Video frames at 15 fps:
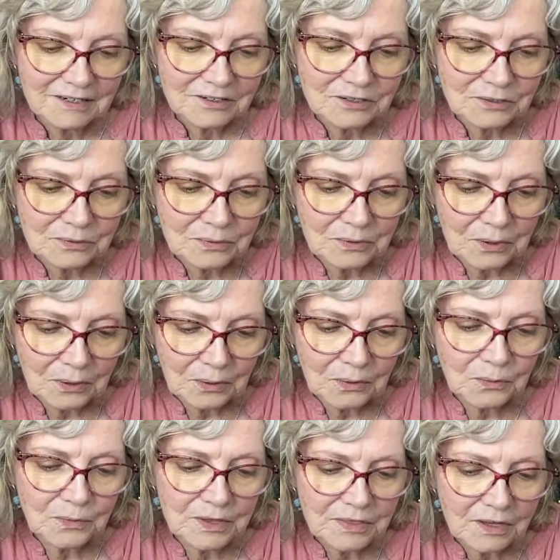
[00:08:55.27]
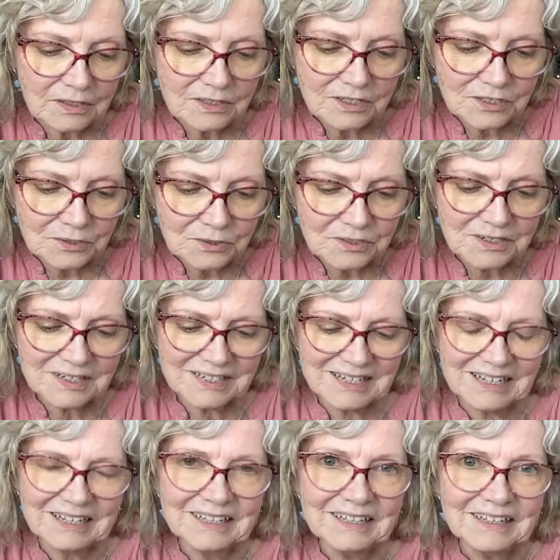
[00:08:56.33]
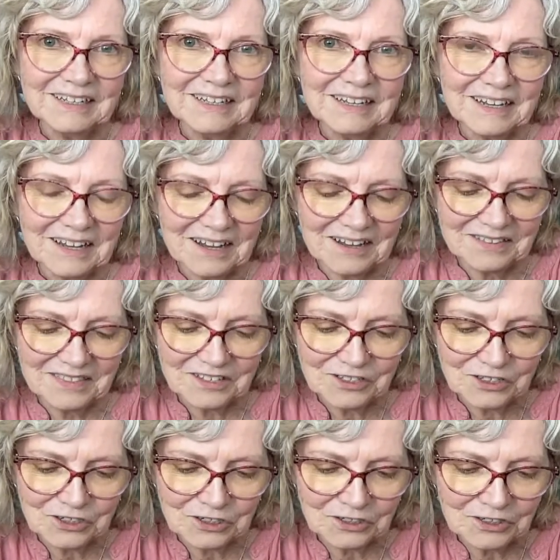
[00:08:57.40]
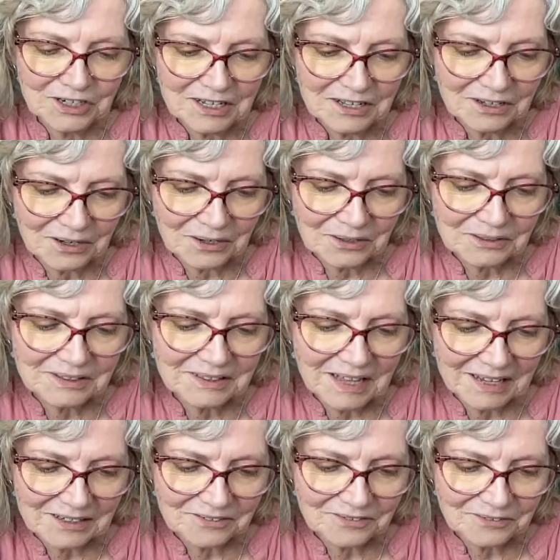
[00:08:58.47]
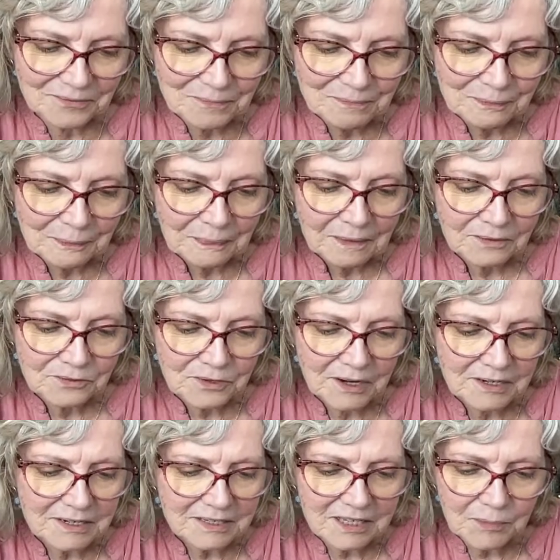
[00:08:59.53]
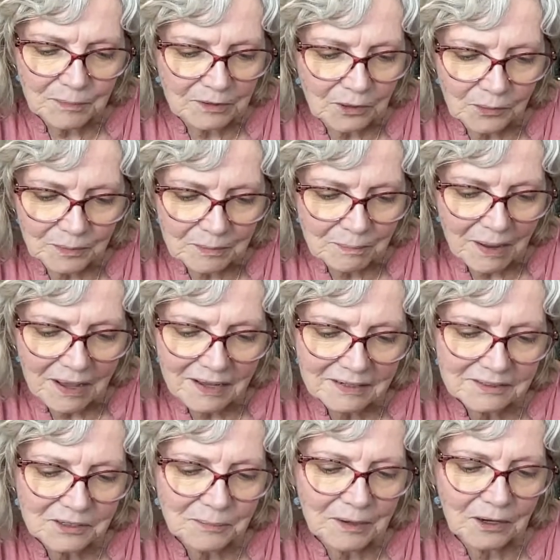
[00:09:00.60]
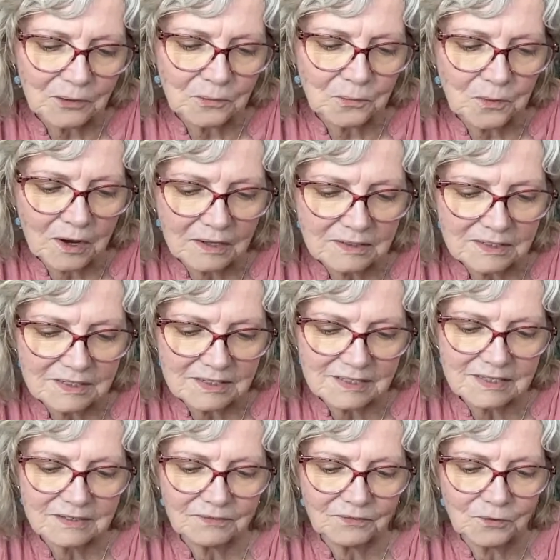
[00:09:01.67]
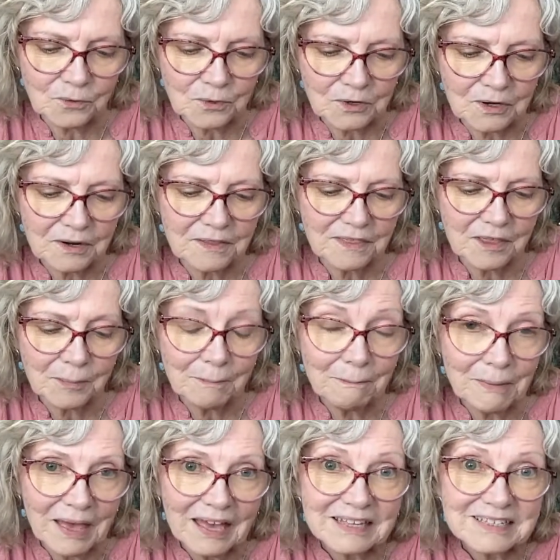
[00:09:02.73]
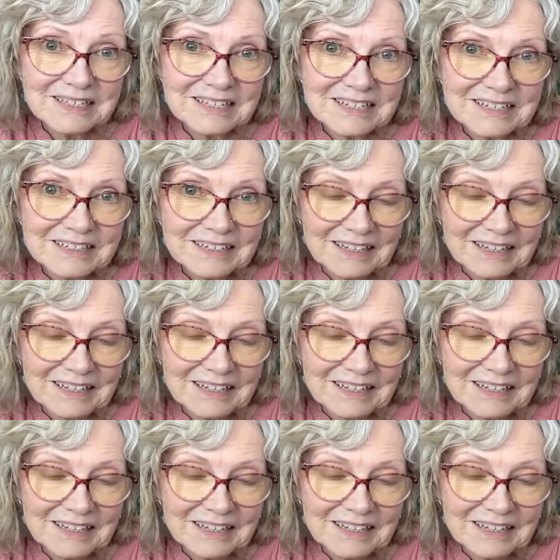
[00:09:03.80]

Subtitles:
to go with uncertainty on this journey called life. Try to keep an open mind about what's for the best.